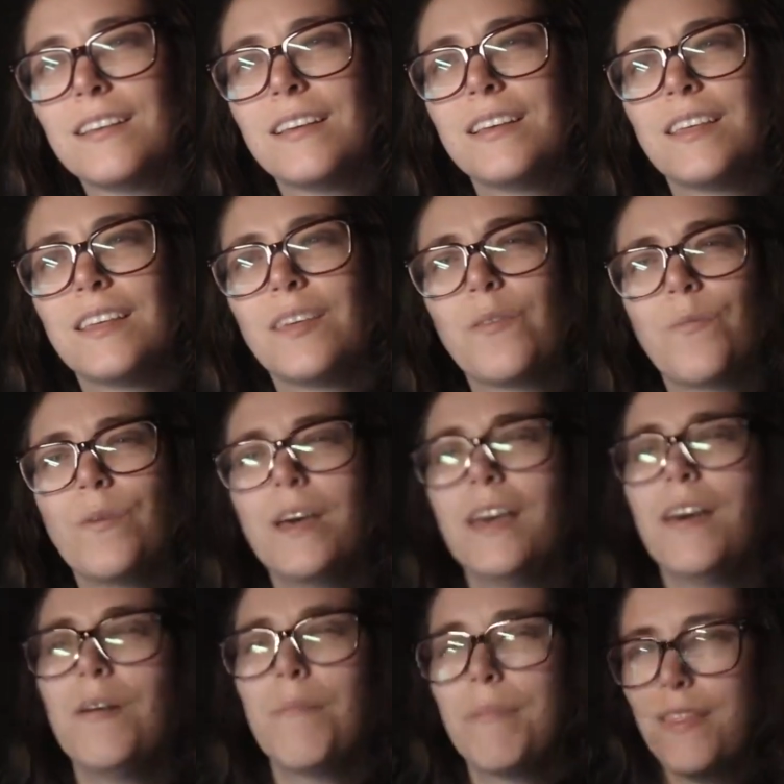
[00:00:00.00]
You will
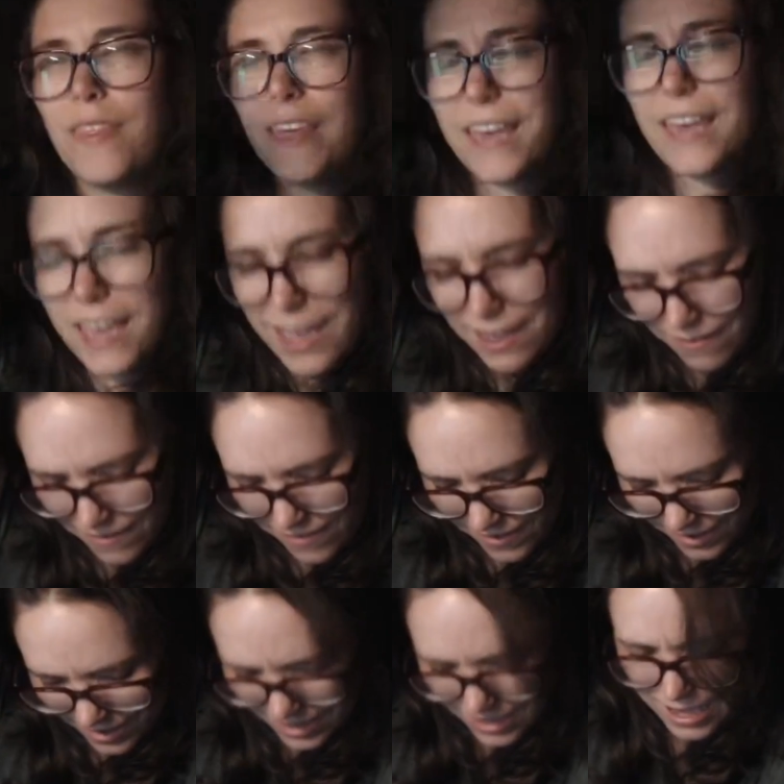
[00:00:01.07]
believe.
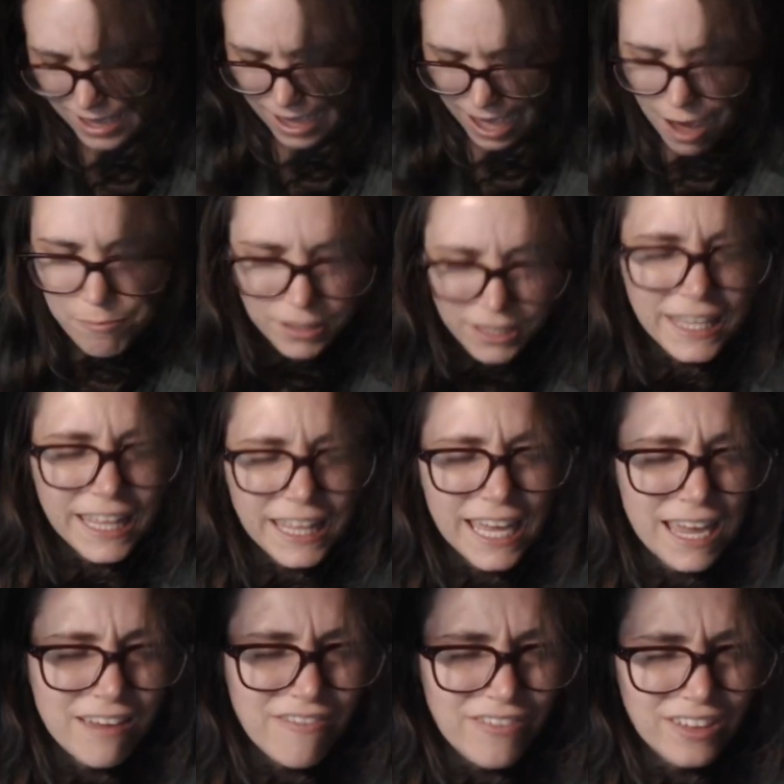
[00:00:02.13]
I believe.
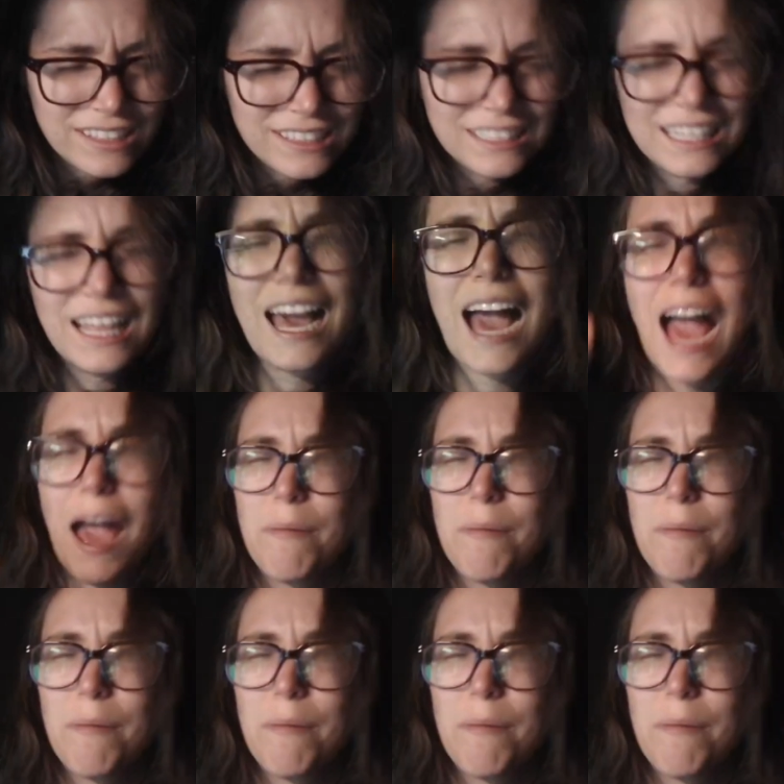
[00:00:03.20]
I